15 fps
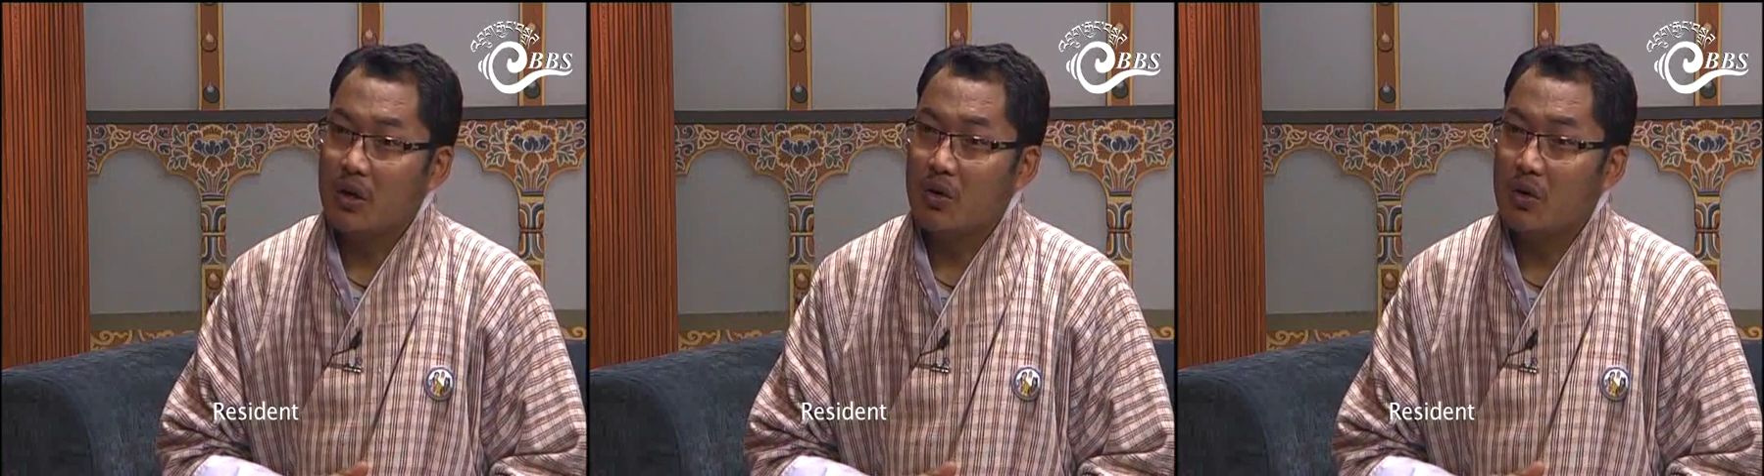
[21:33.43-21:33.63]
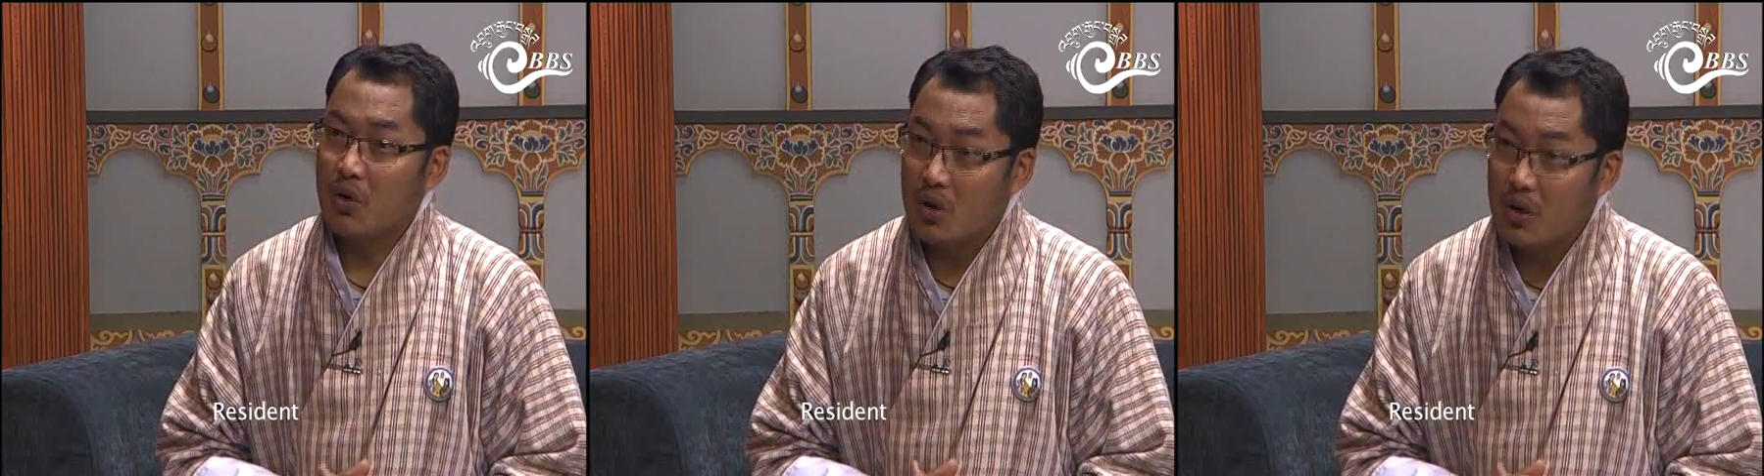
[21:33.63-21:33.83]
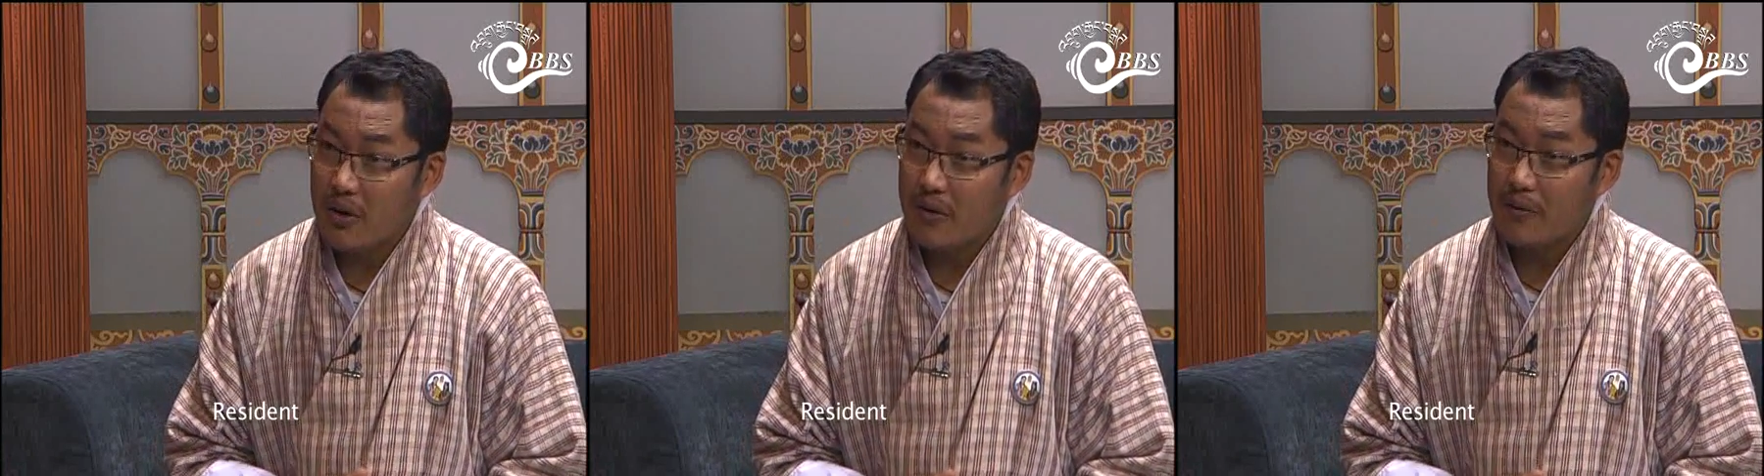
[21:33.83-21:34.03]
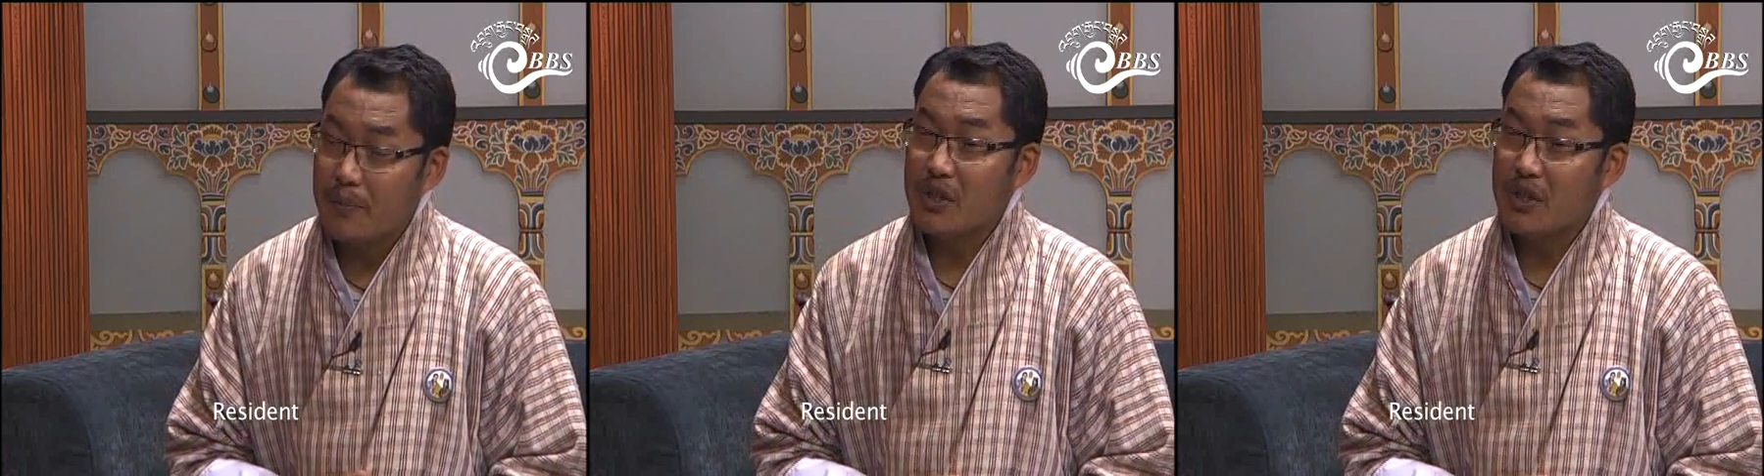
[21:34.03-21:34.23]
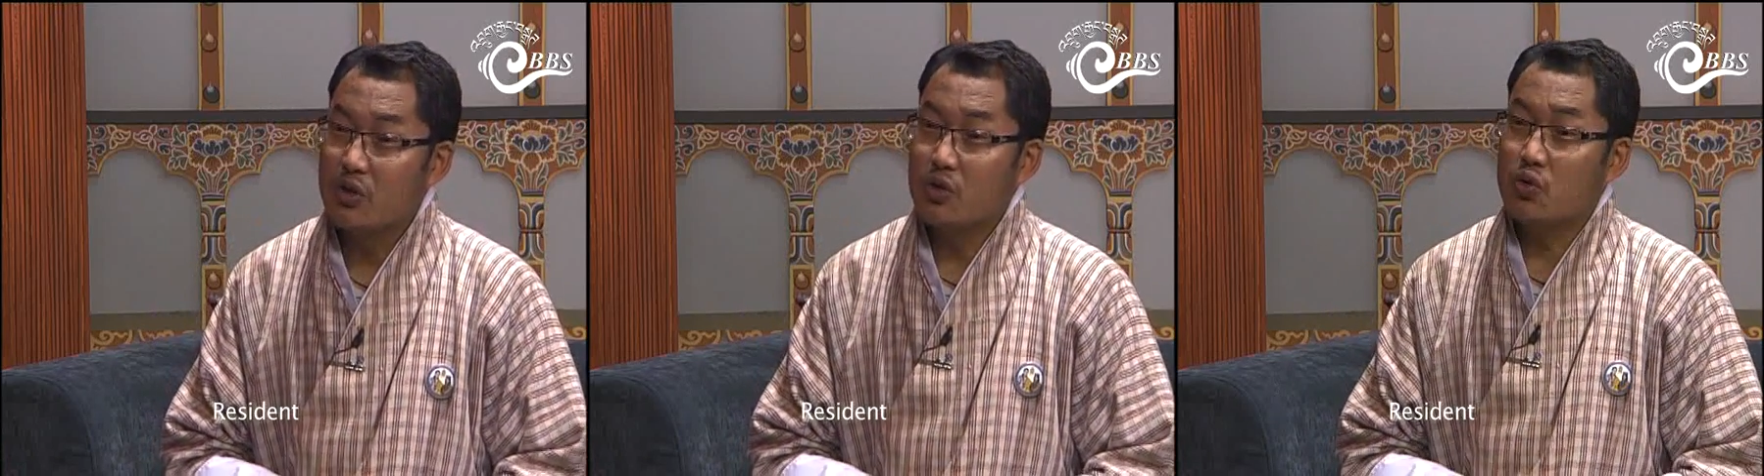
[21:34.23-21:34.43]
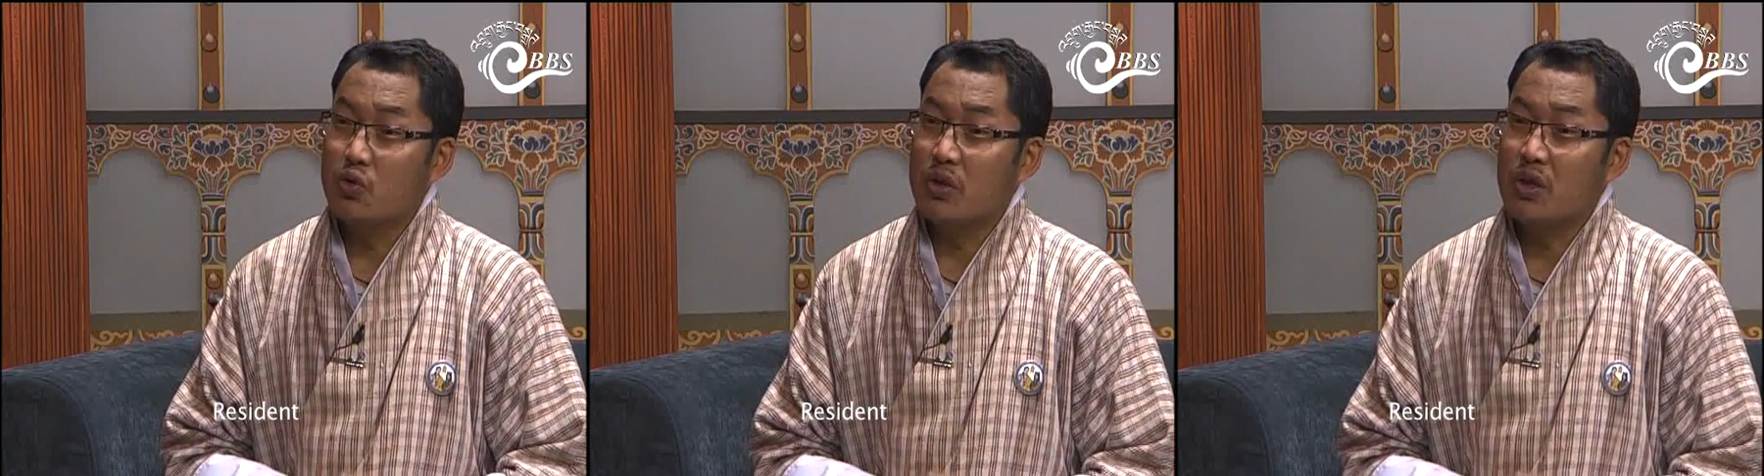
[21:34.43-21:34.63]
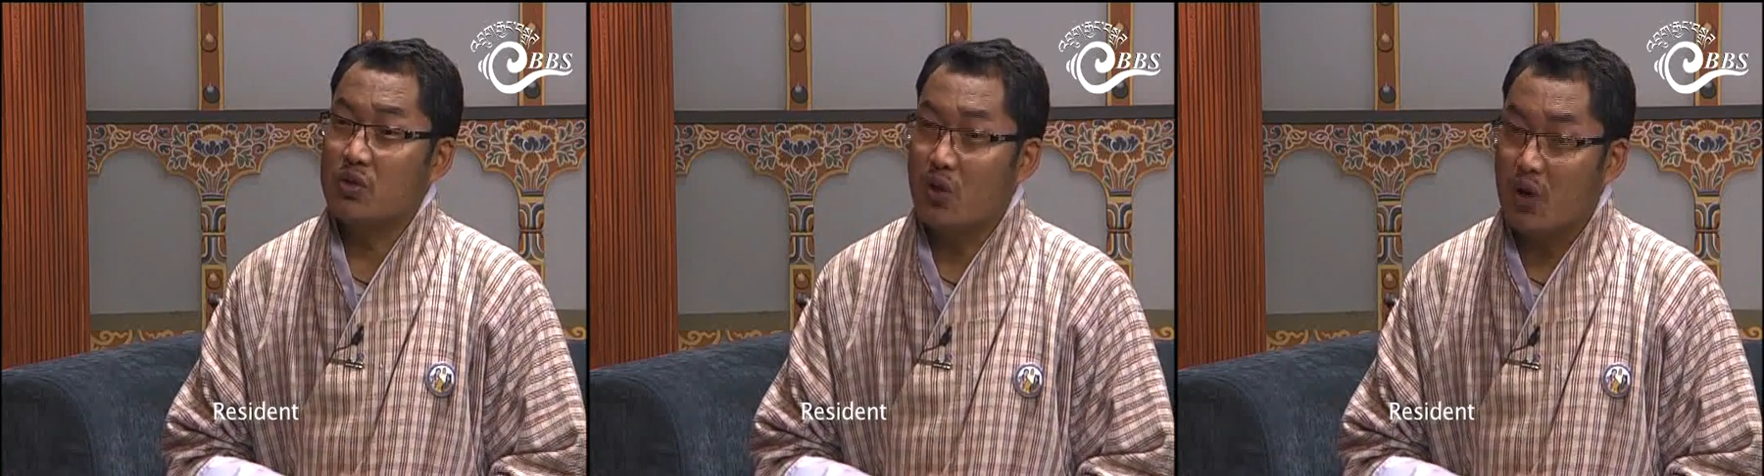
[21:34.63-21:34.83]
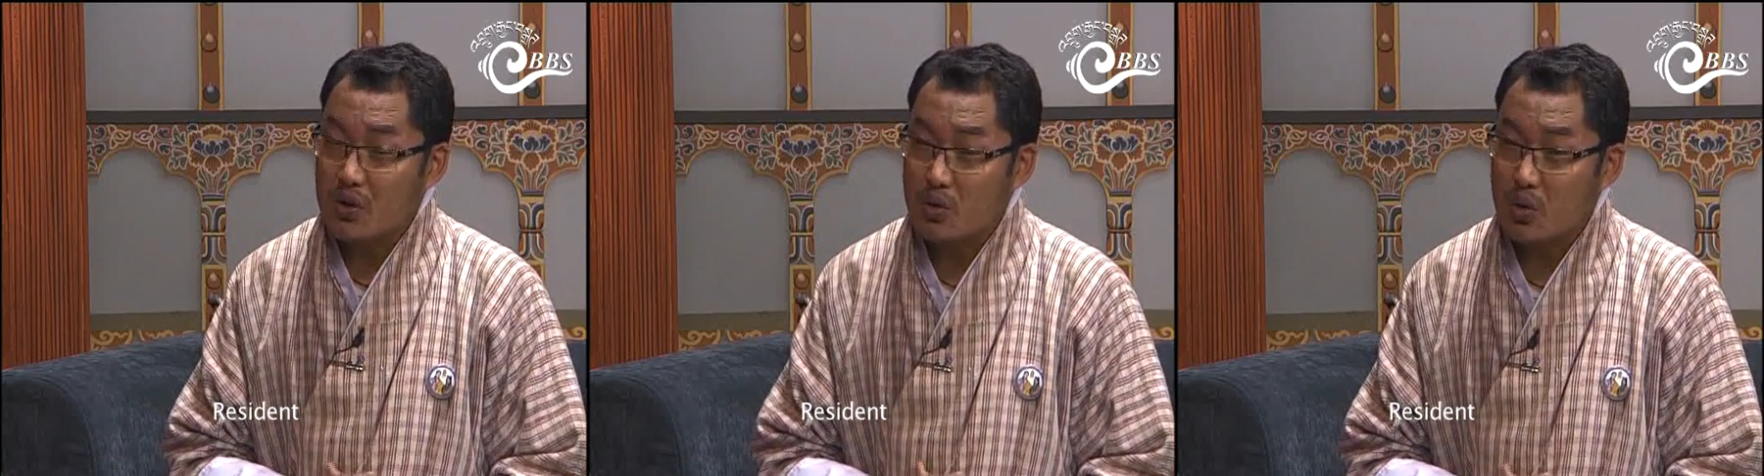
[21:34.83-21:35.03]
local government, to the
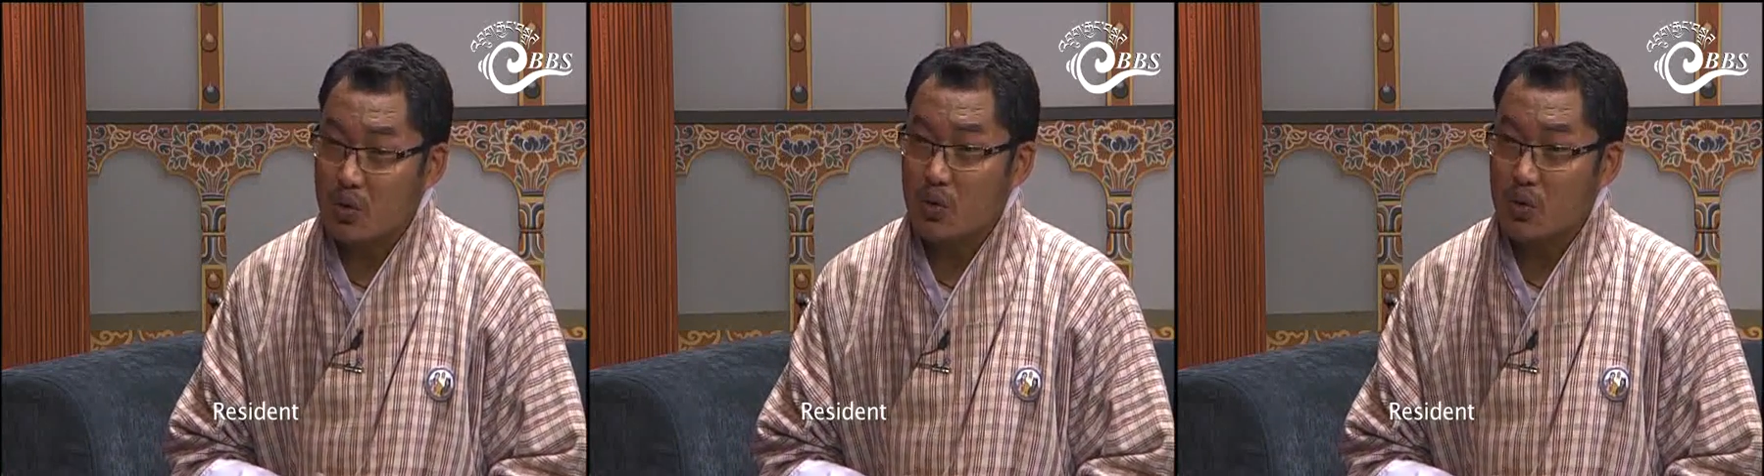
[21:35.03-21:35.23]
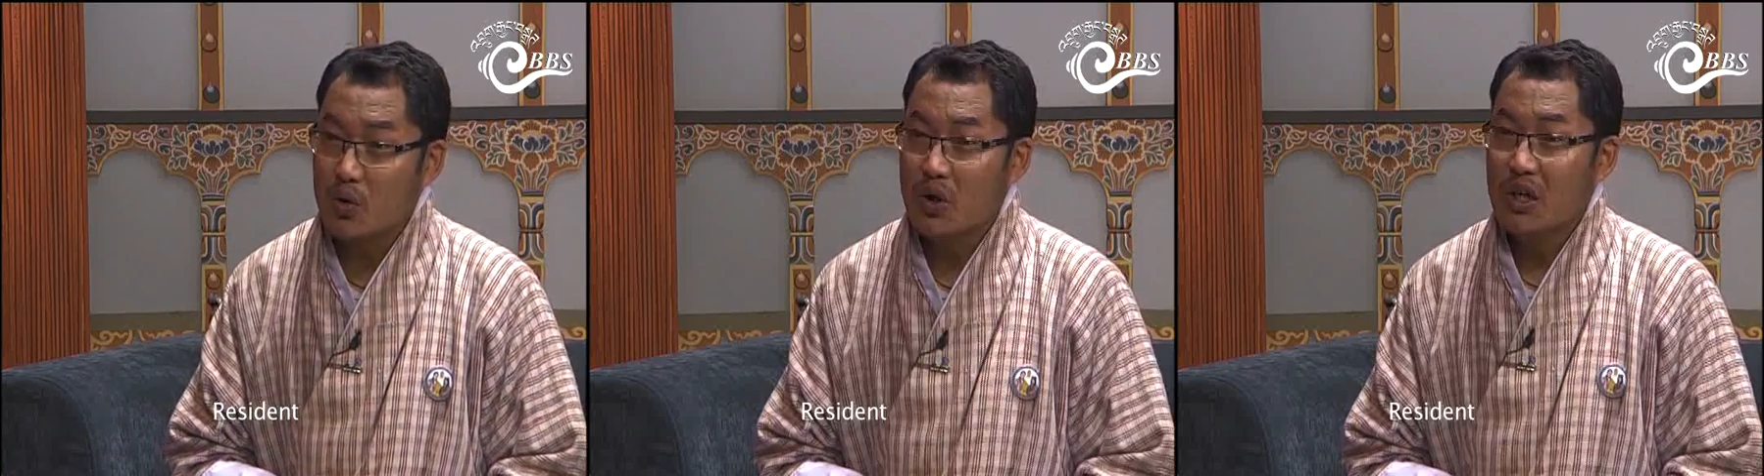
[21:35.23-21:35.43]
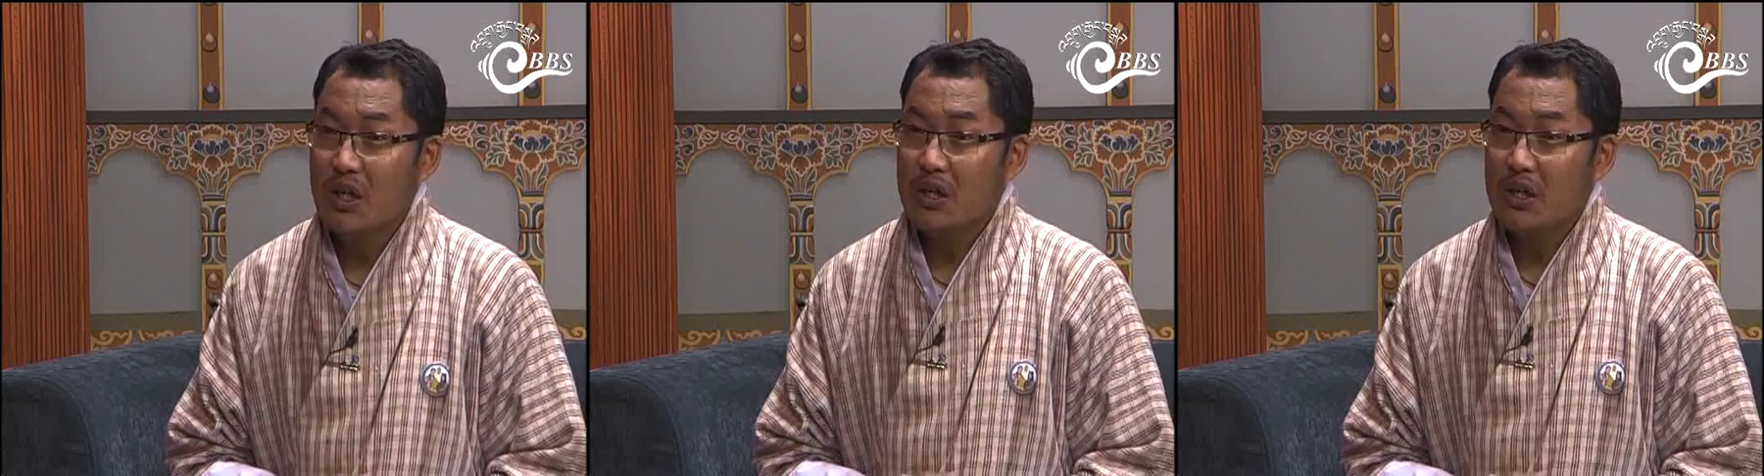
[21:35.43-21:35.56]
Dzongkha Tsogdu,